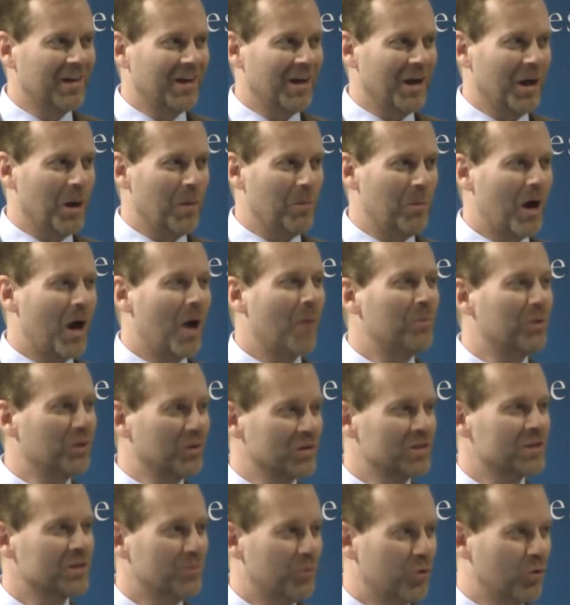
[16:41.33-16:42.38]
uh,
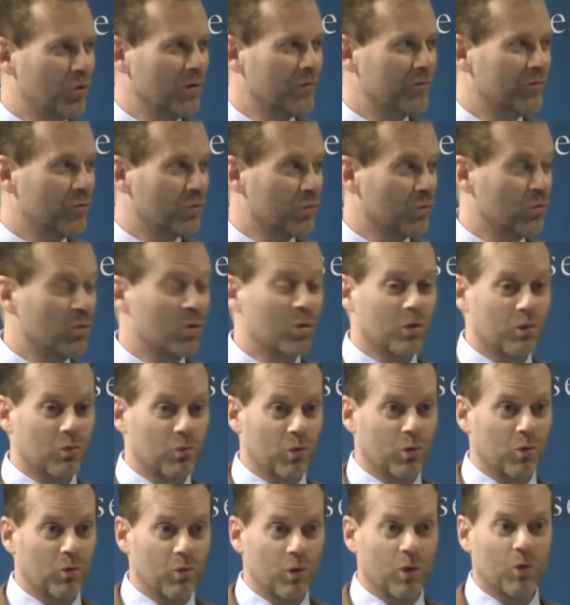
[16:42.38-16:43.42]
popular support for World
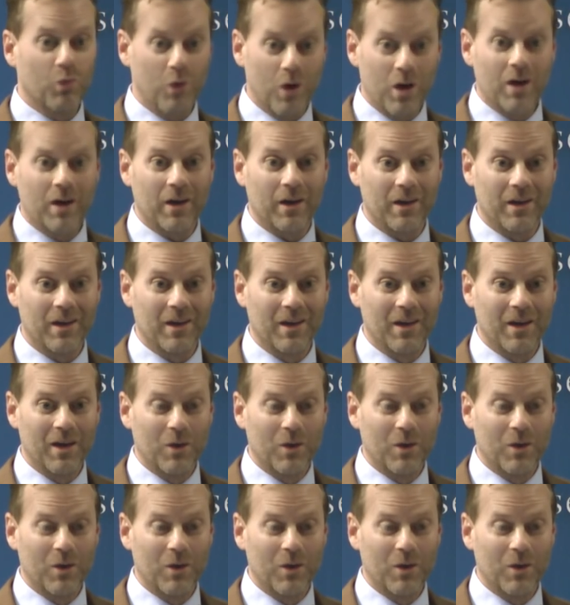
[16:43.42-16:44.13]
War I